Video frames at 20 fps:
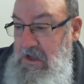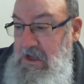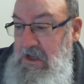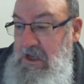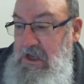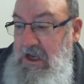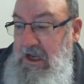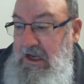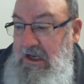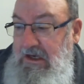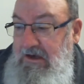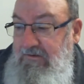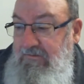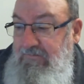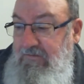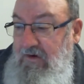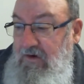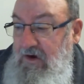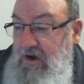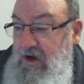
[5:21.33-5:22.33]
and
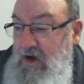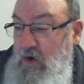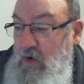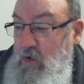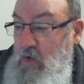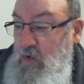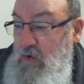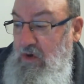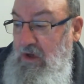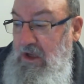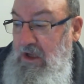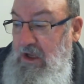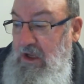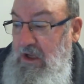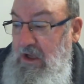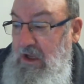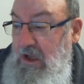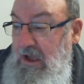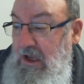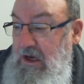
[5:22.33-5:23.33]
define
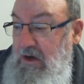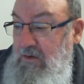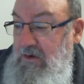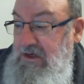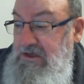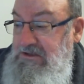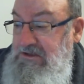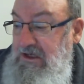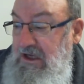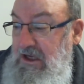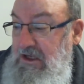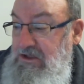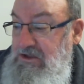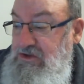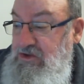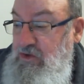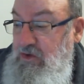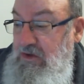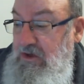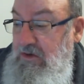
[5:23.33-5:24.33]
areas and joint